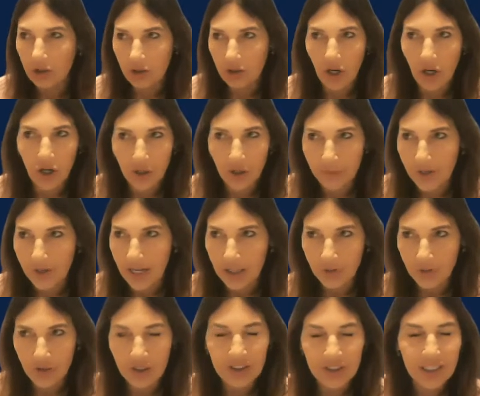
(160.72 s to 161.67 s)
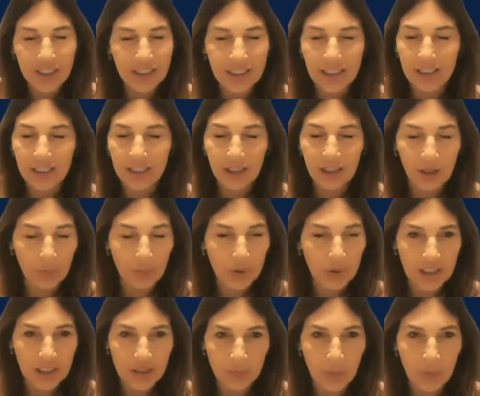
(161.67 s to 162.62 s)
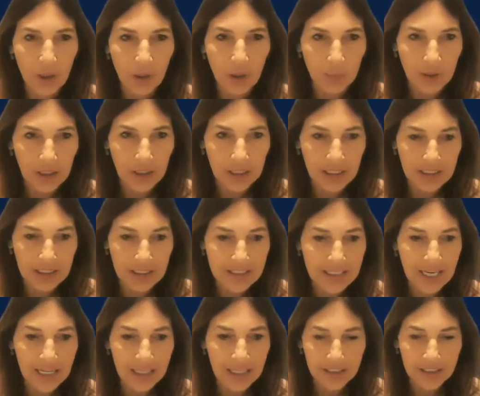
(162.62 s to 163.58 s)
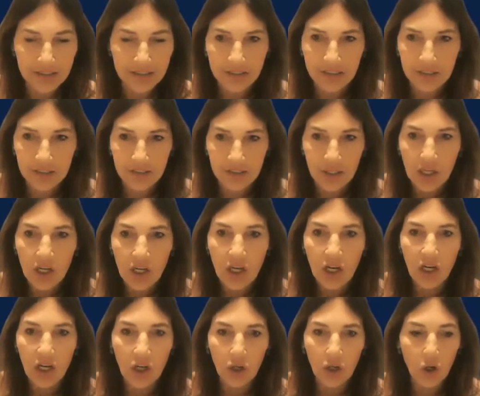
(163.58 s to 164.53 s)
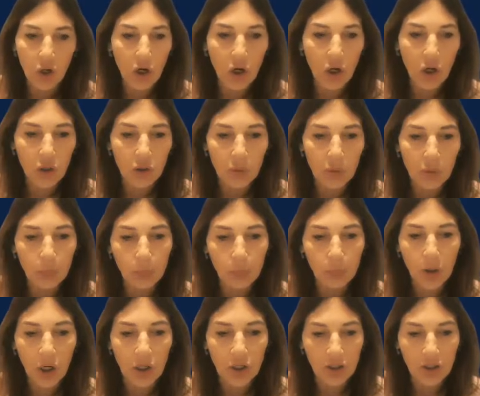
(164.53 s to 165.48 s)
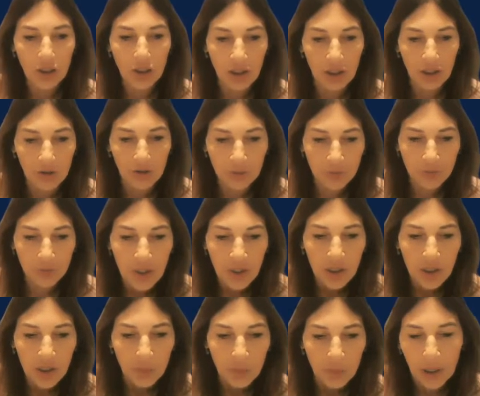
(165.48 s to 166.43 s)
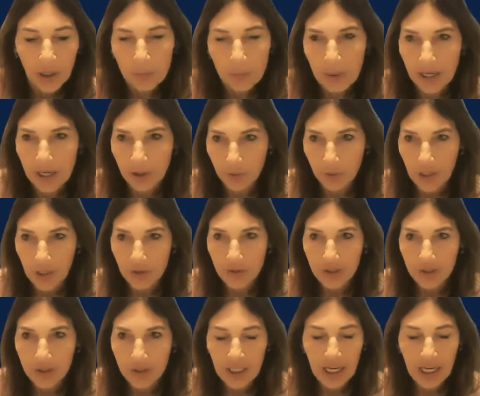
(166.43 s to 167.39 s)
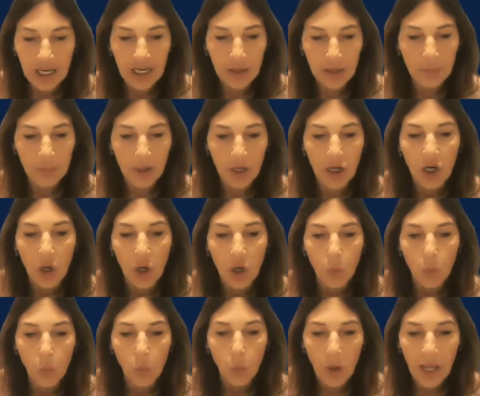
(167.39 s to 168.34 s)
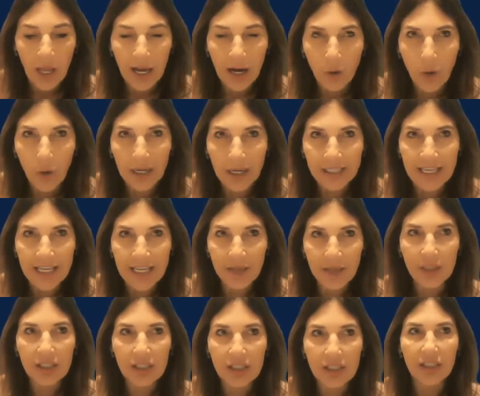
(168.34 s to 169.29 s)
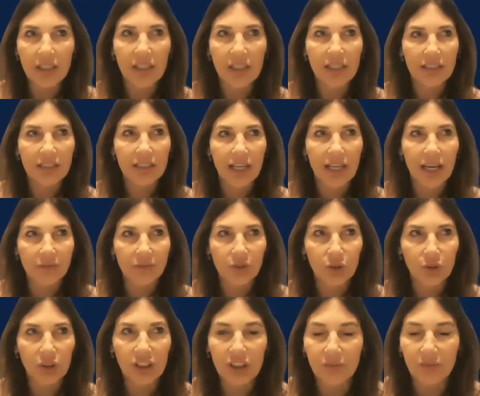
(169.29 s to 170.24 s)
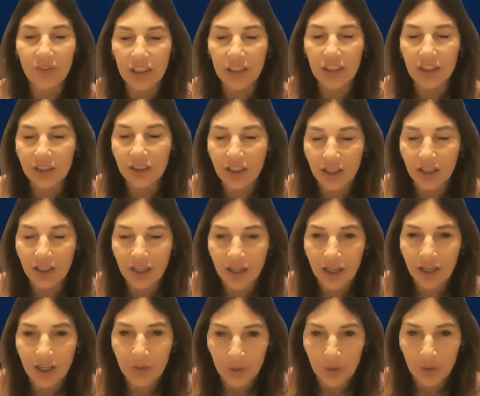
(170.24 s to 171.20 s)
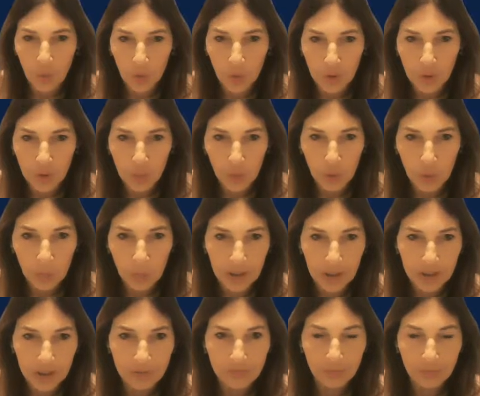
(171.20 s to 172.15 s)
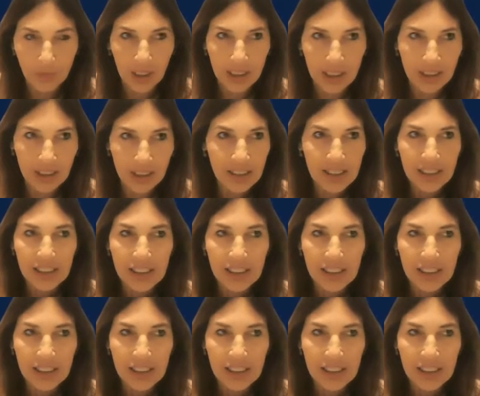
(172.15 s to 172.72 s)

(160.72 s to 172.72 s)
carve-outs, taking companies public as exits are all part of my background. How I came into this, after leaving the Gores Group, my